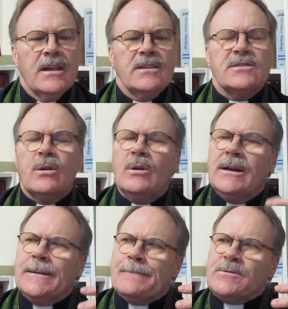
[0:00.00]
So
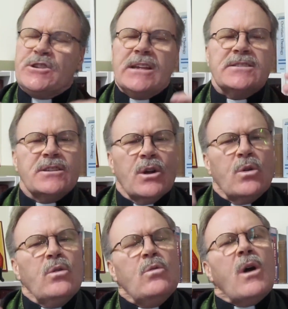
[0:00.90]
just
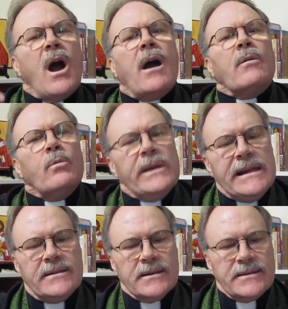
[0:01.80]
who are
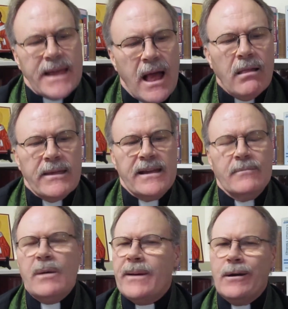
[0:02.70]
we to tell Him
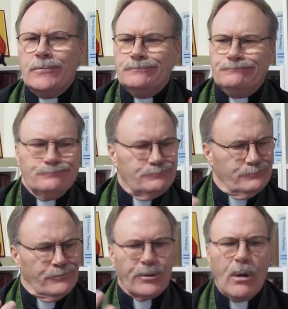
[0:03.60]
about
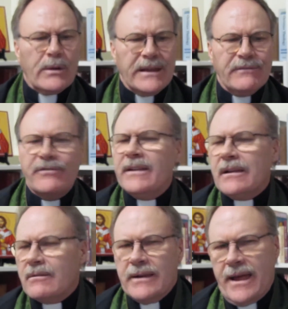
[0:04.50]
broken
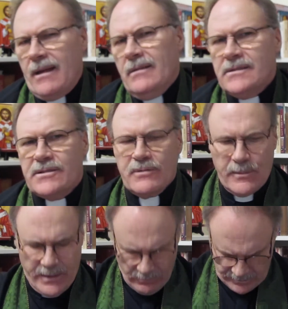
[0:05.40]
fingernails, or
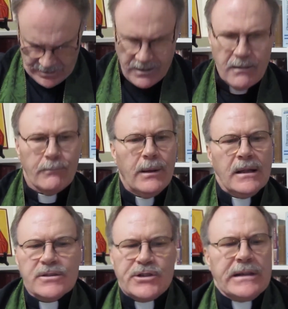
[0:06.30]
about
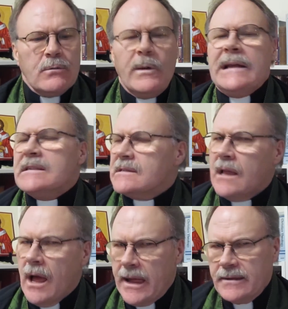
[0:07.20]
bulging
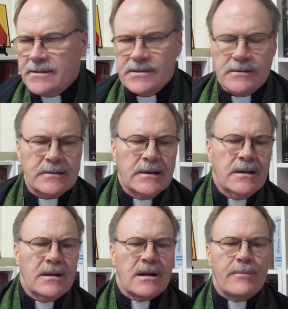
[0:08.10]
waistlines, or
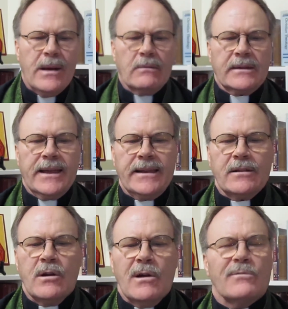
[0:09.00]
about
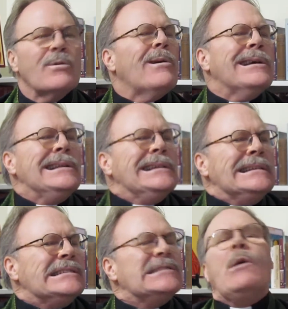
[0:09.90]
getting royally
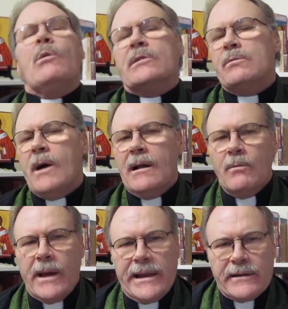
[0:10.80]
soaked while
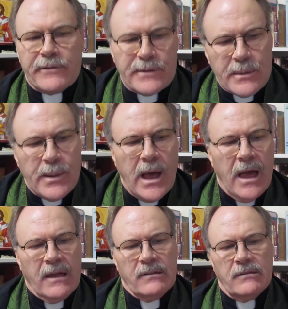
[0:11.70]
waiting for the
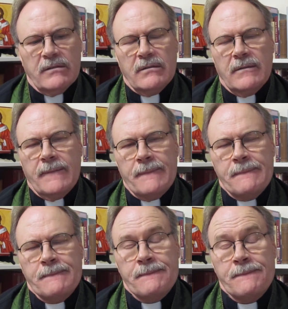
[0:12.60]
bus?
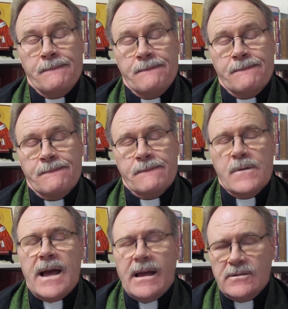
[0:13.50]

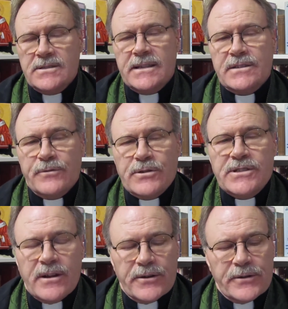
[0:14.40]
Well, how's this for
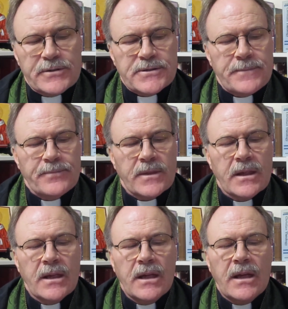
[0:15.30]
starters?
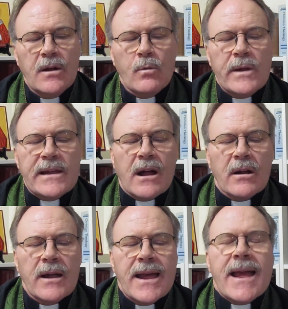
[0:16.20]
We
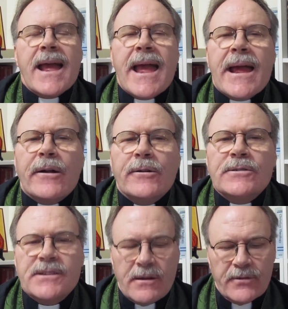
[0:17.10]
are
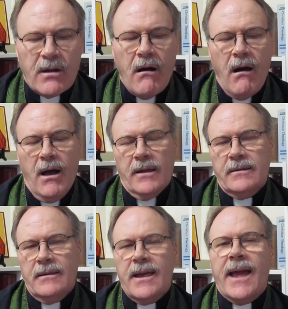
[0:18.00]
heirs of God
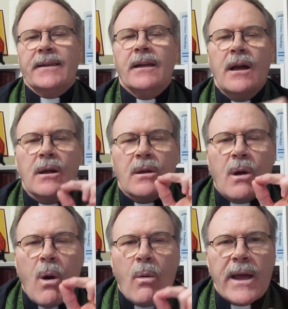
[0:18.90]
and
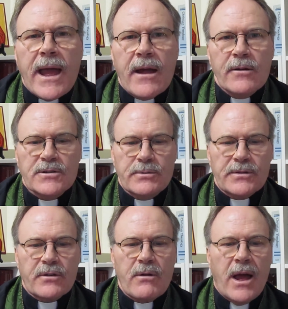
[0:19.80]
co-heirs
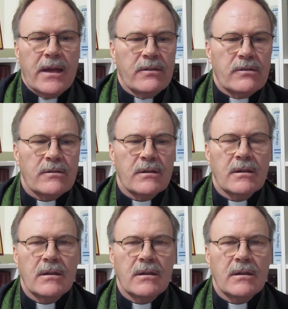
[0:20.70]
with Christ.